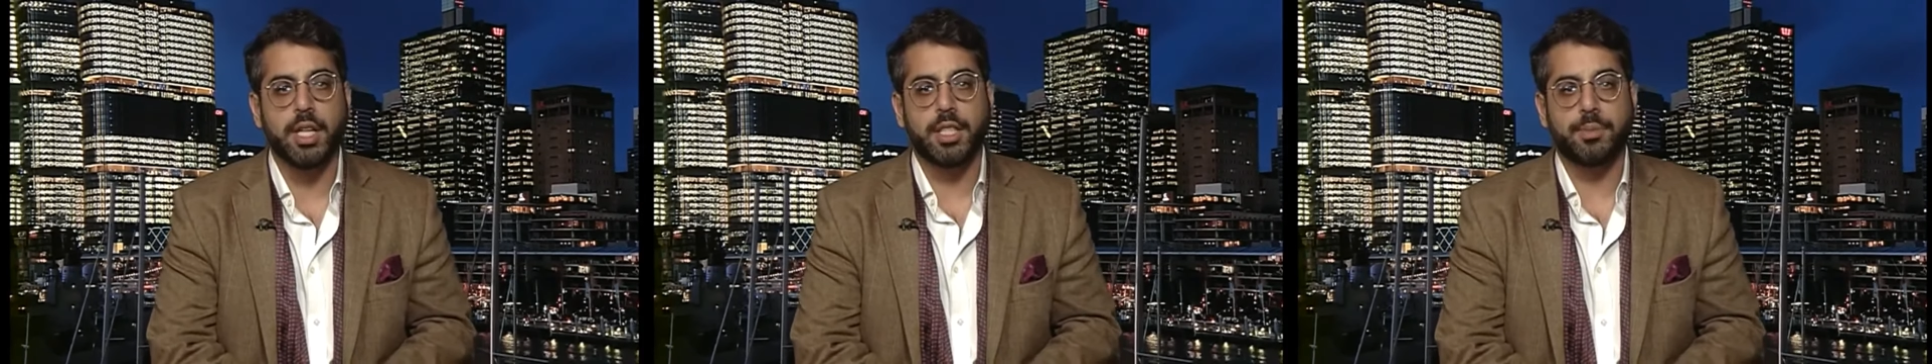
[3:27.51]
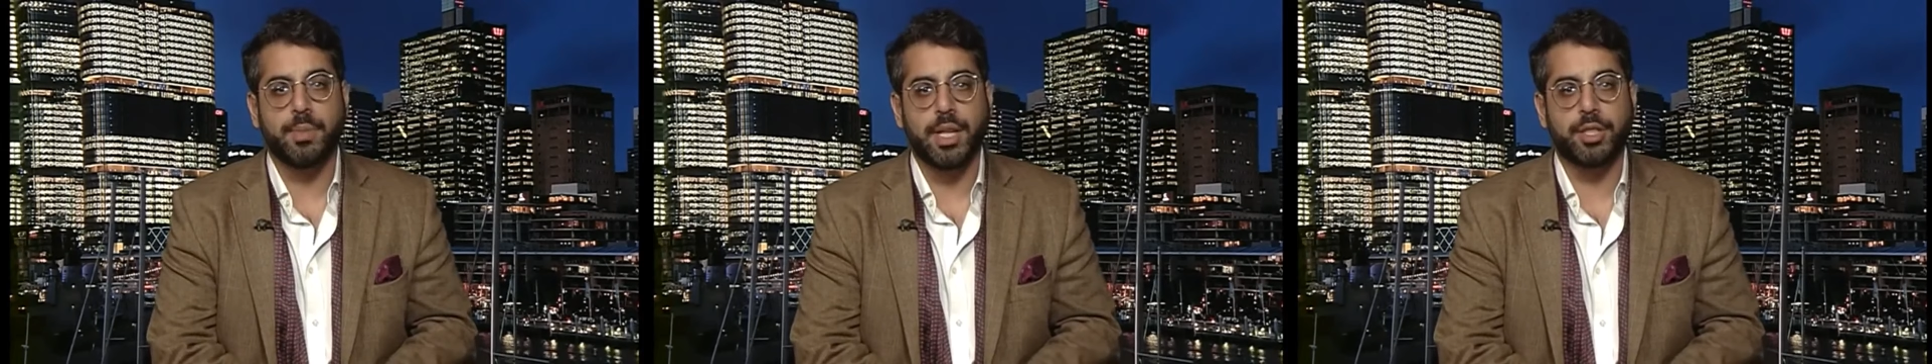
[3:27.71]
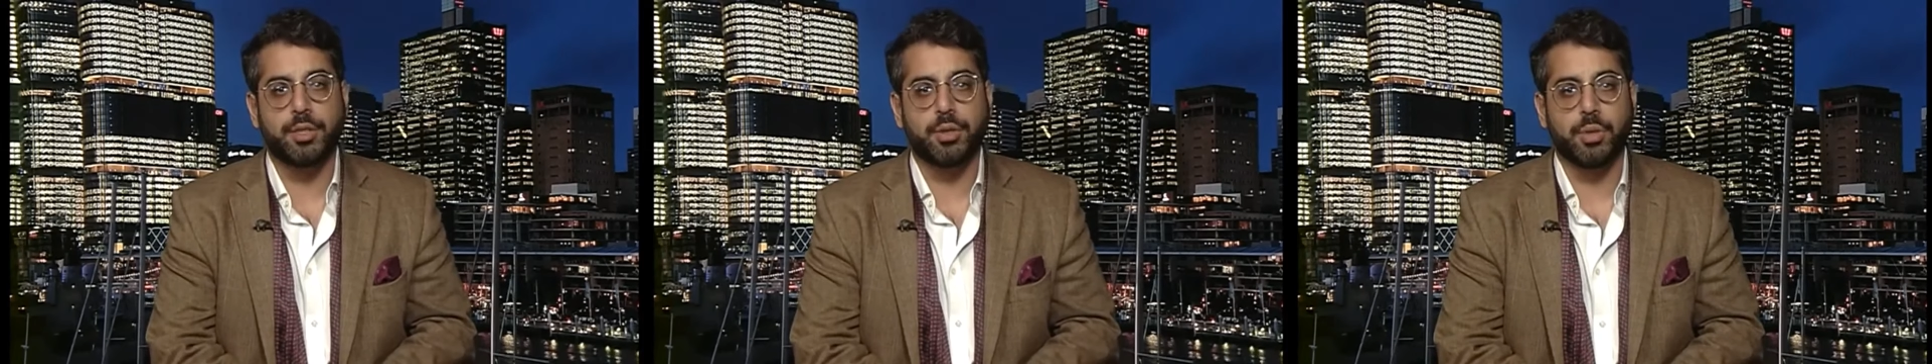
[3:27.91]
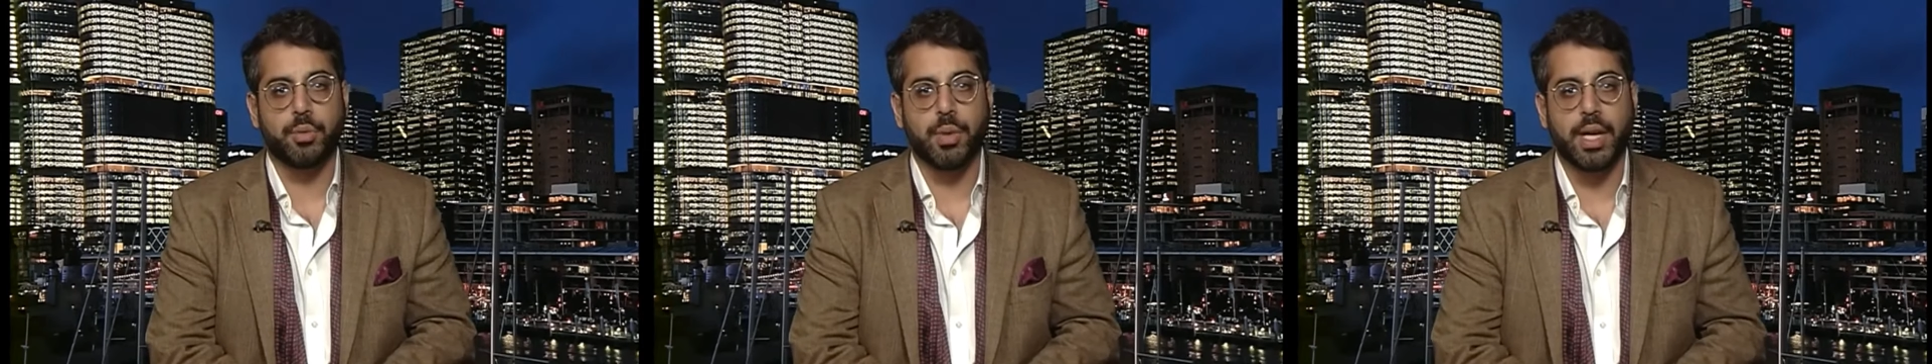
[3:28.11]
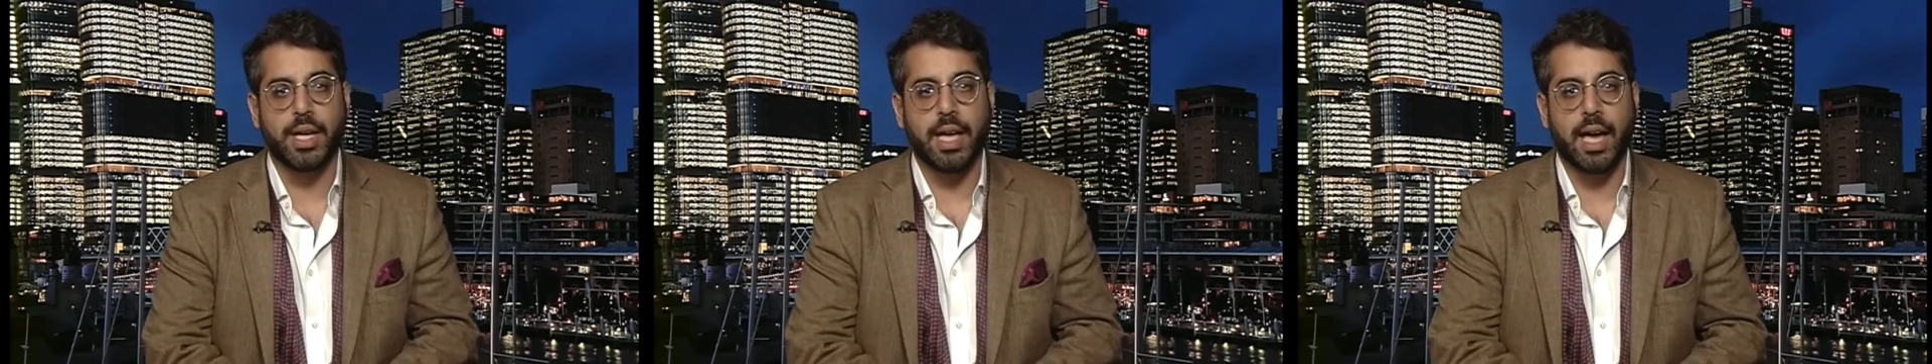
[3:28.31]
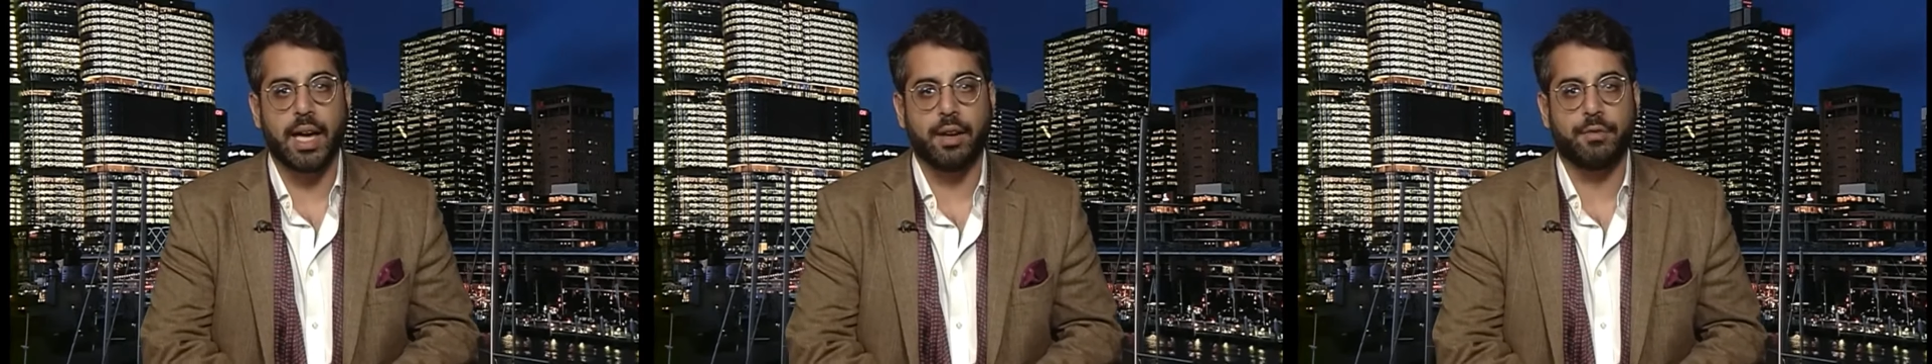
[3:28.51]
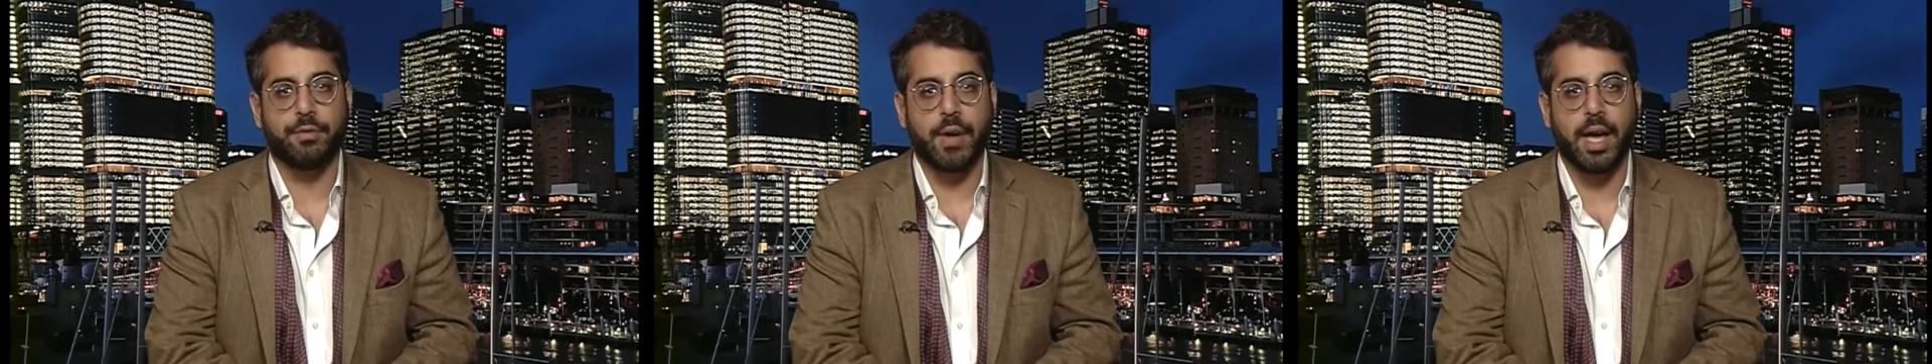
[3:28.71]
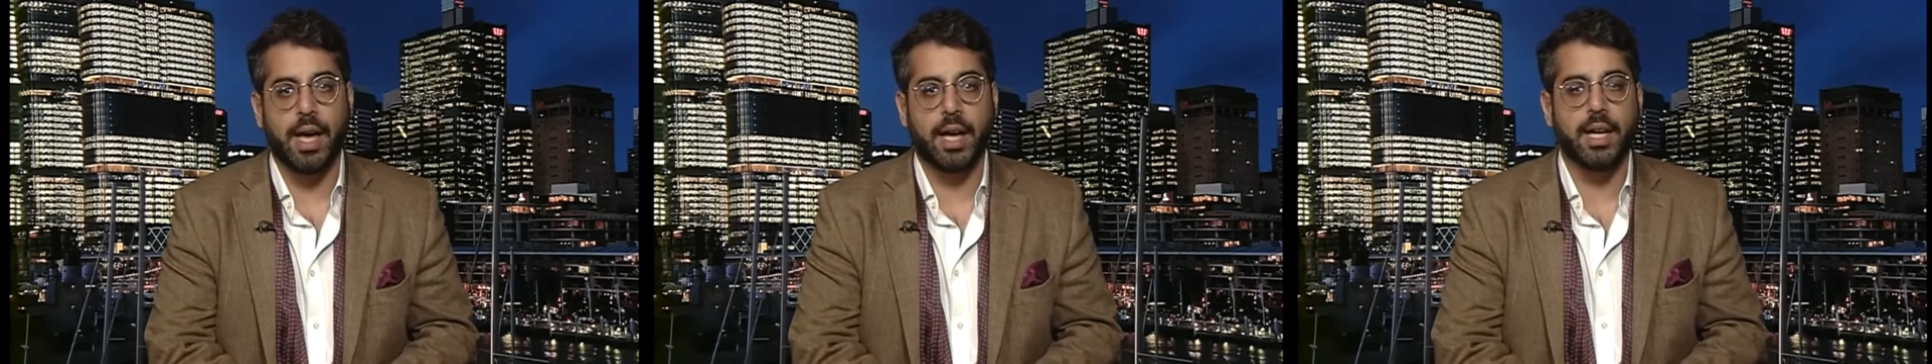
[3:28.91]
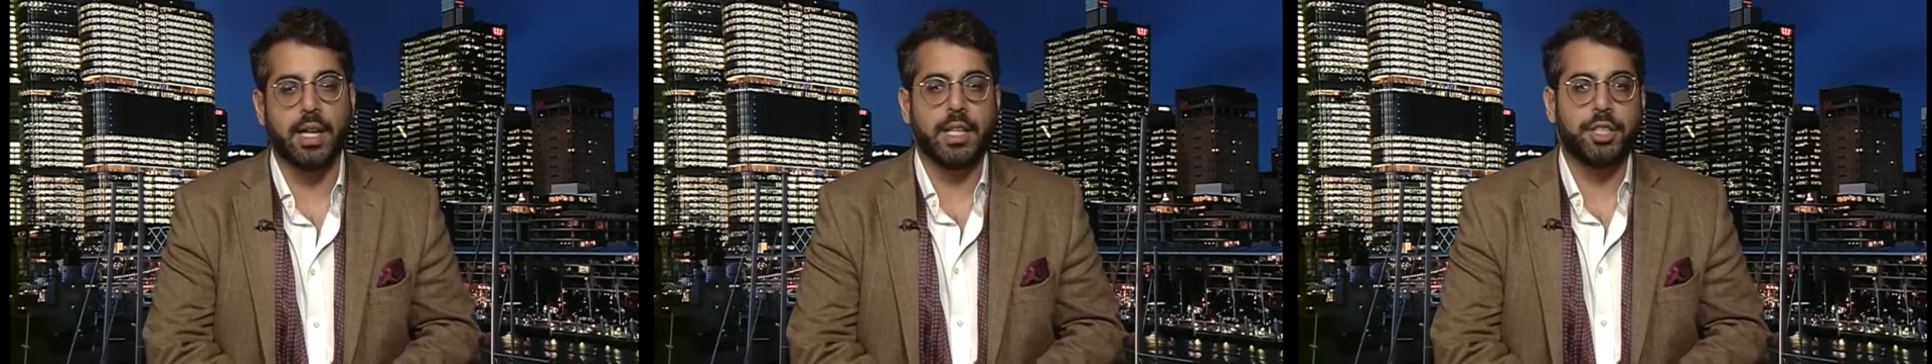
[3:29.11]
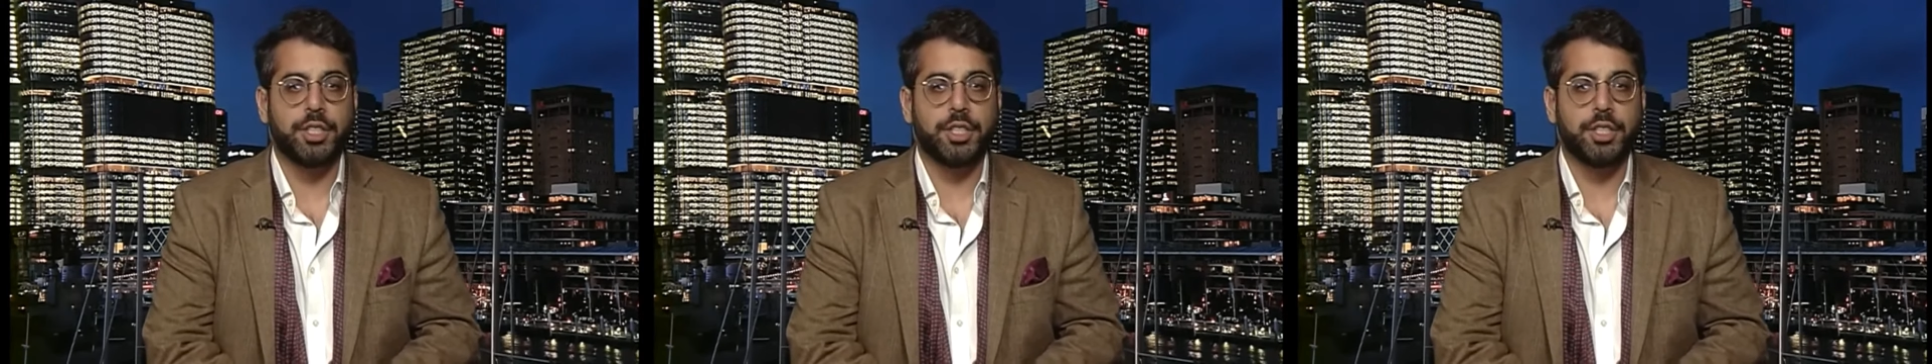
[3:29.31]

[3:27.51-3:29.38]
to make sure that we're getting a fair